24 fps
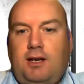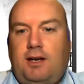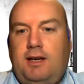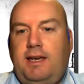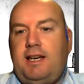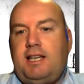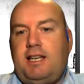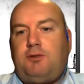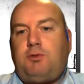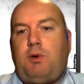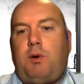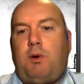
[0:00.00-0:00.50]

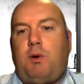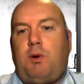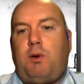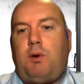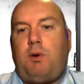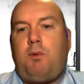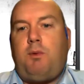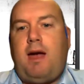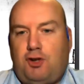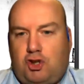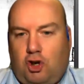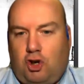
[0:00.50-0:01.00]
here's where we have
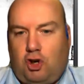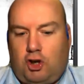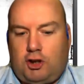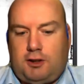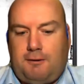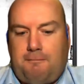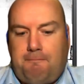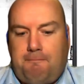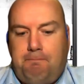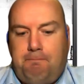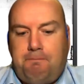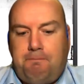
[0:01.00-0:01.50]
to start.
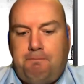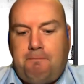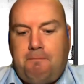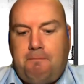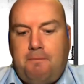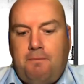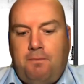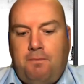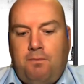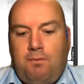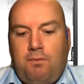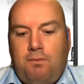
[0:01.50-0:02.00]

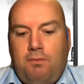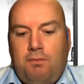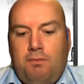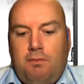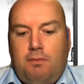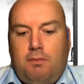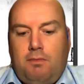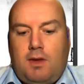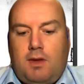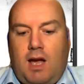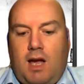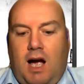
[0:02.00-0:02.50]

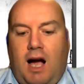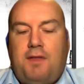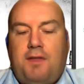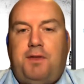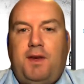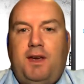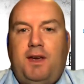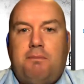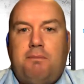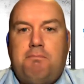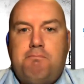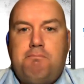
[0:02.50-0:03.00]
I
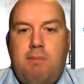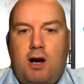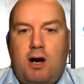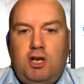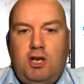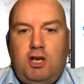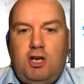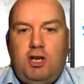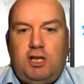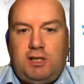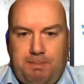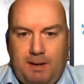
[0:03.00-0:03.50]
think
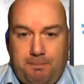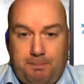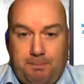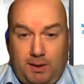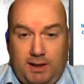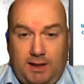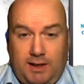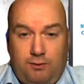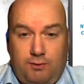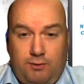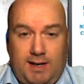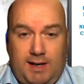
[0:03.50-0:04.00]
most people
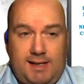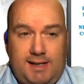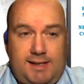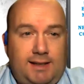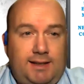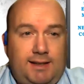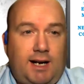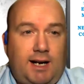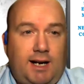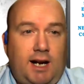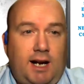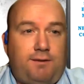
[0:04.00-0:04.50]
in real
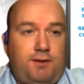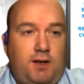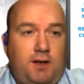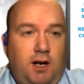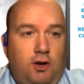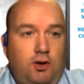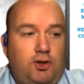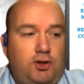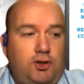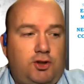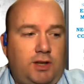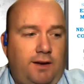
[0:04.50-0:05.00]
estate that I've
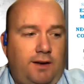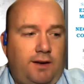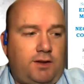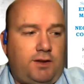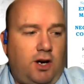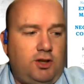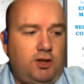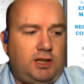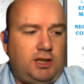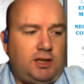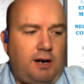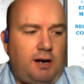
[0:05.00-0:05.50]
coached, and I've
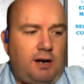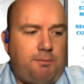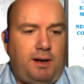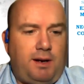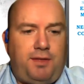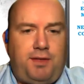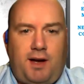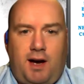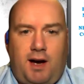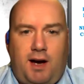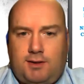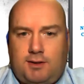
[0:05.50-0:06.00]
coached a couple
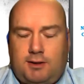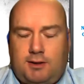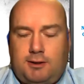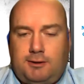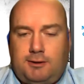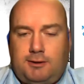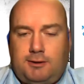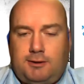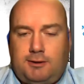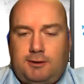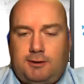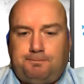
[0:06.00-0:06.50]
of thousand,
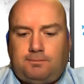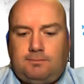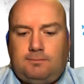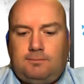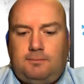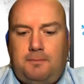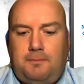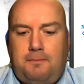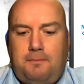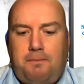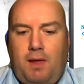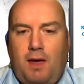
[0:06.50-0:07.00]

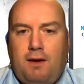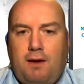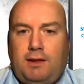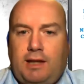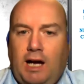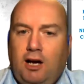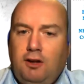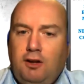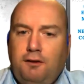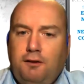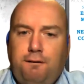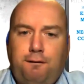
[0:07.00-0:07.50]

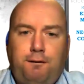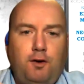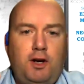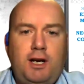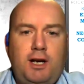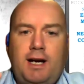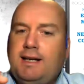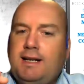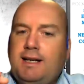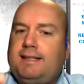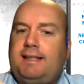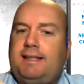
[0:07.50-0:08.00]
don't fully
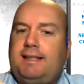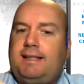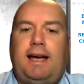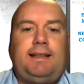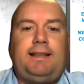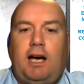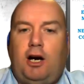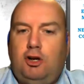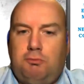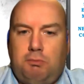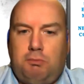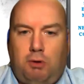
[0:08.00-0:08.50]
understand
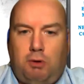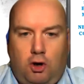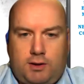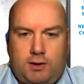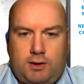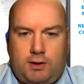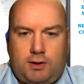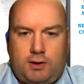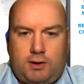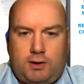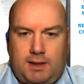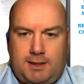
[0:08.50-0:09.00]
their own
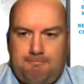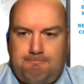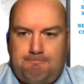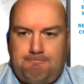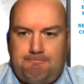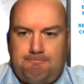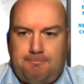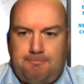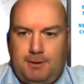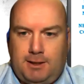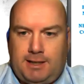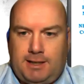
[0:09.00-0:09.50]
market.
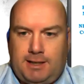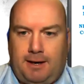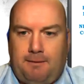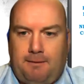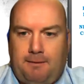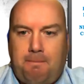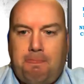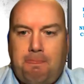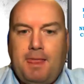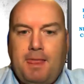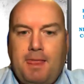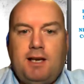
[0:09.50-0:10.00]
Okay,
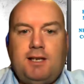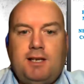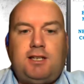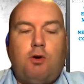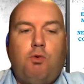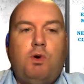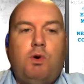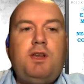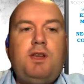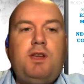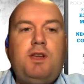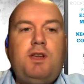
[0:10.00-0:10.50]
so
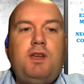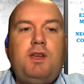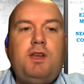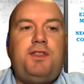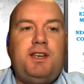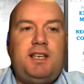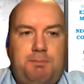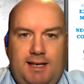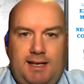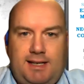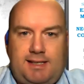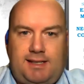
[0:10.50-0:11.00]
with this
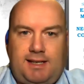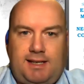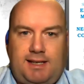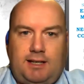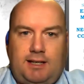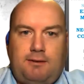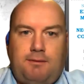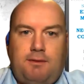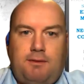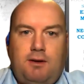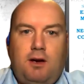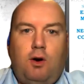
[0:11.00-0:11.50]
being
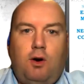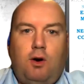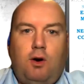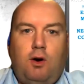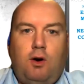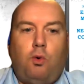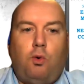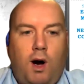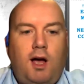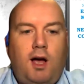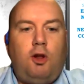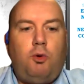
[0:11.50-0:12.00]
said,
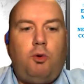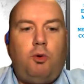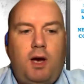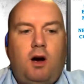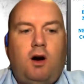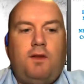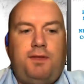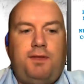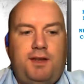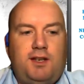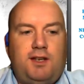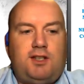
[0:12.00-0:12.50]
while we're
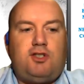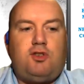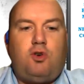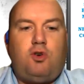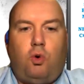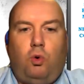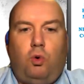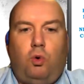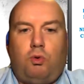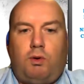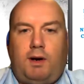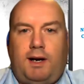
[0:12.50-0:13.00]
on this
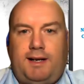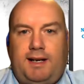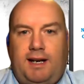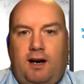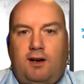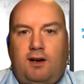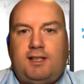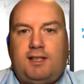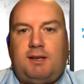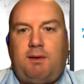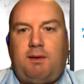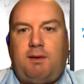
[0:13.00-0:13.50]
call right
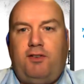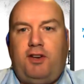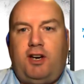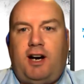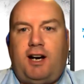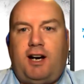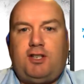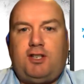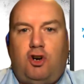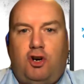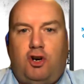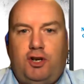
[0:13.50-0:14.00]
now, some of you
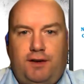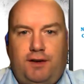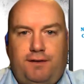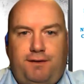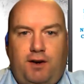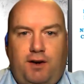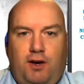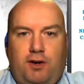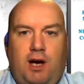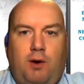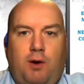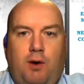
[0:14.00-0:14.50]
guys are on your
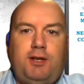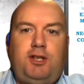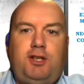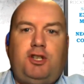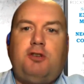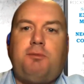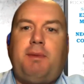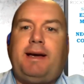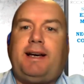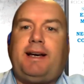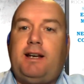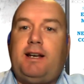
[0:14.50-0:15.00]
phone, I want you
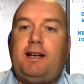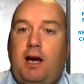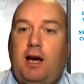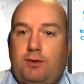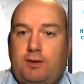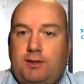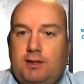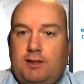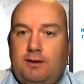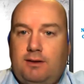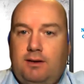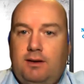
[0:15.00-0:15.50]
to make a
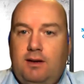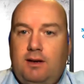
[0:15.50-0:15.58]
note.